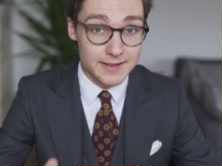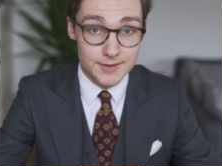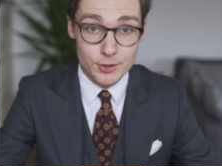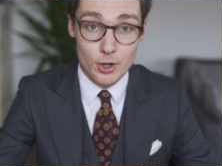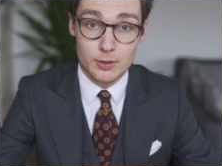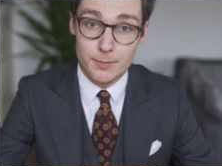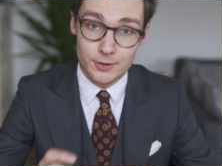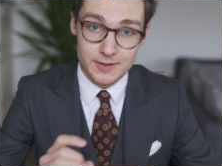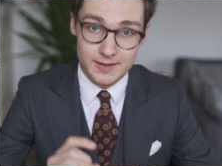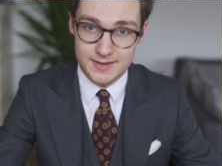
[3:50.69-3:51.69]
let's talk
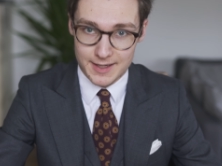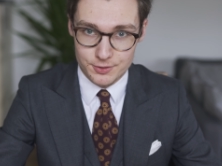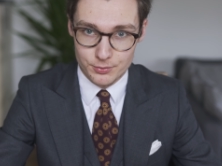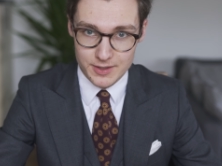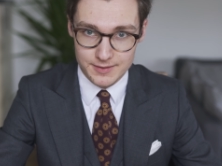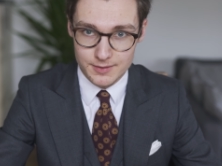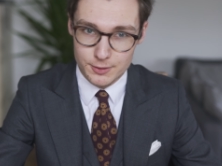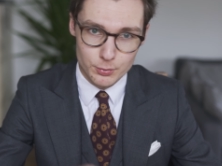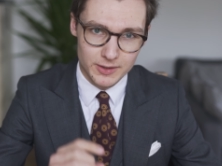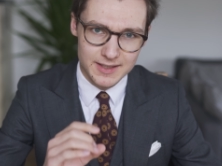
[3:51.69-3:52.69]
about accessories.
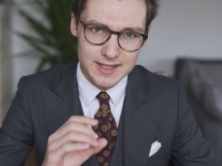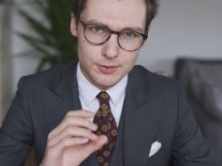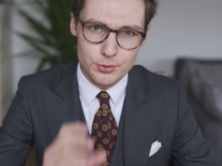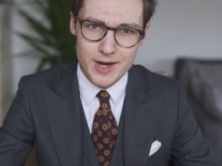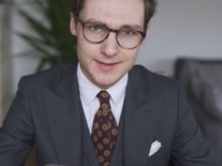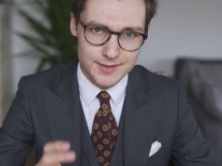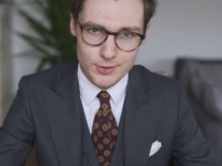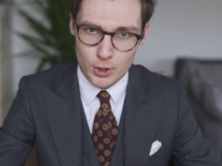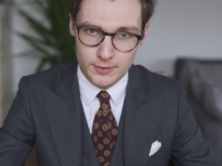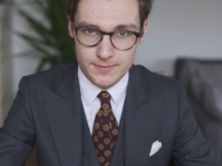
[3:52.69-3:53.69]
You will need dress
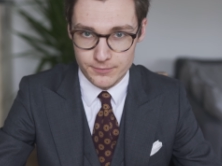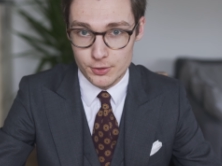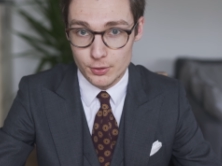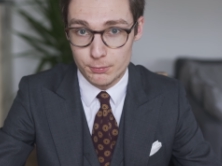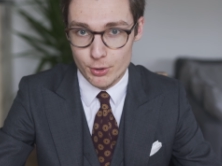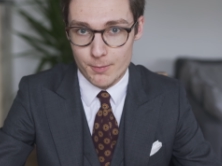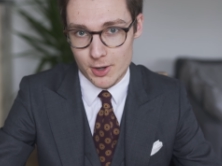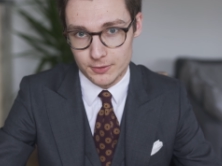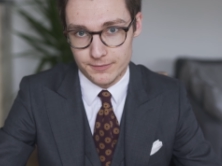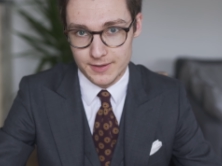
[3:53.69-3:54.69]
socks for your prom
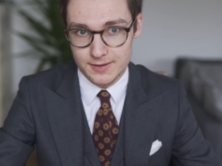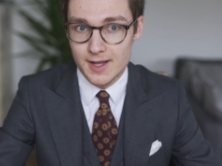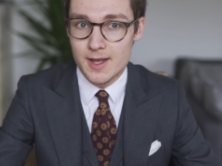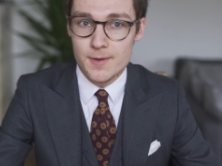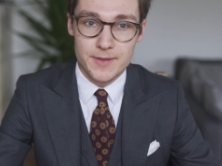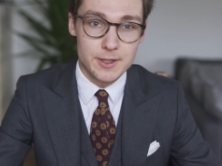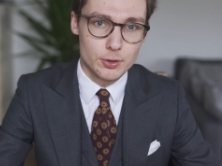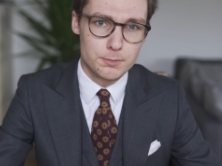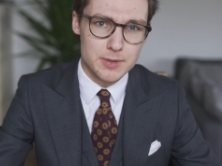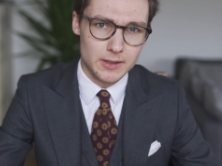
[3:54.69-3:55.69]
outfit. They
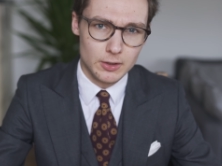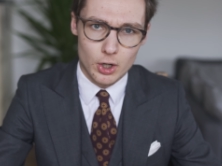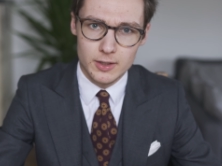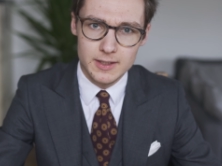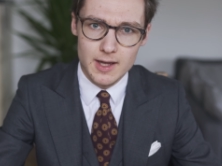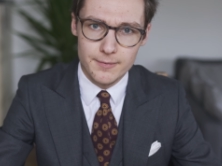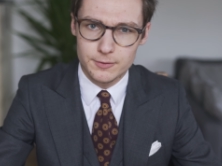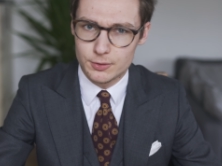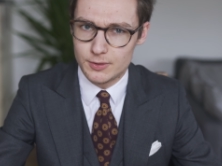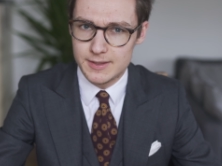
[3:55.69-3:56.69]
should be long
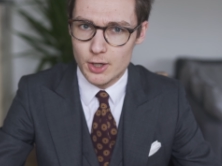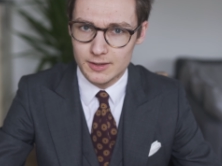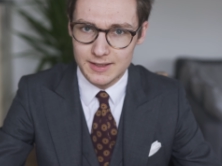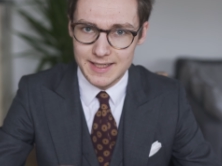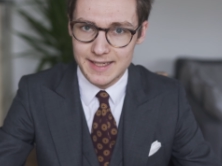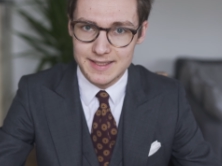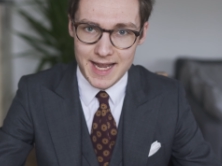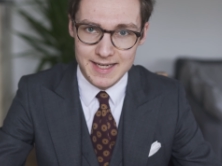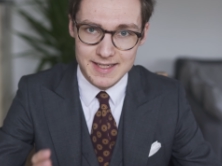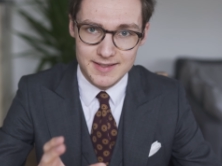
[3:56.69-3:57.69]
enough to not
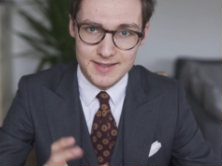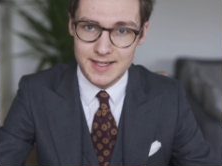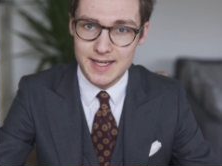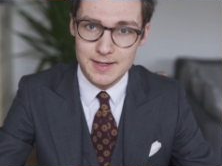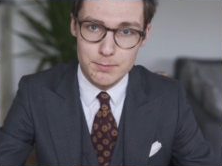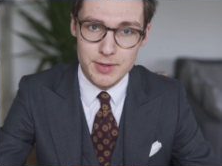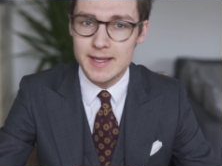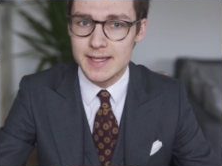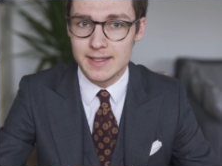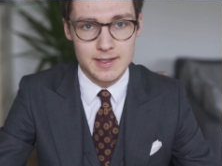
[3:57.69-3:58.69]
let any skin
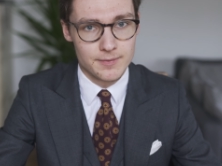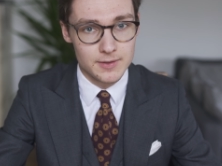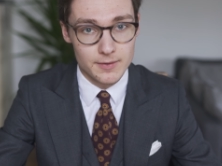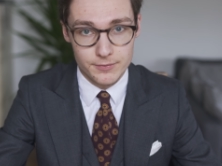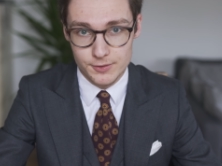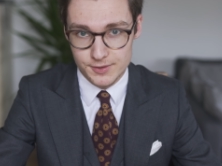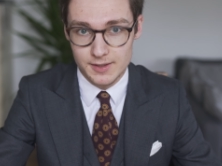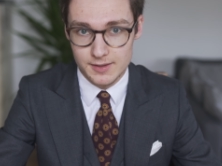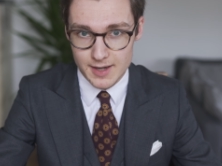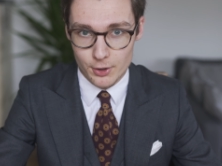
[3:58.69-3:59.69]
peek, even if you
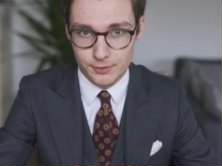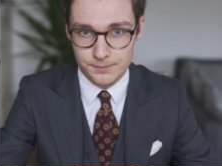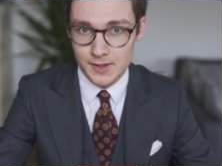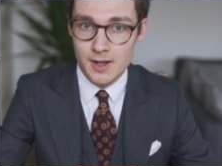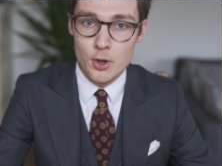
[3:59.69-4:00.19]
sit down.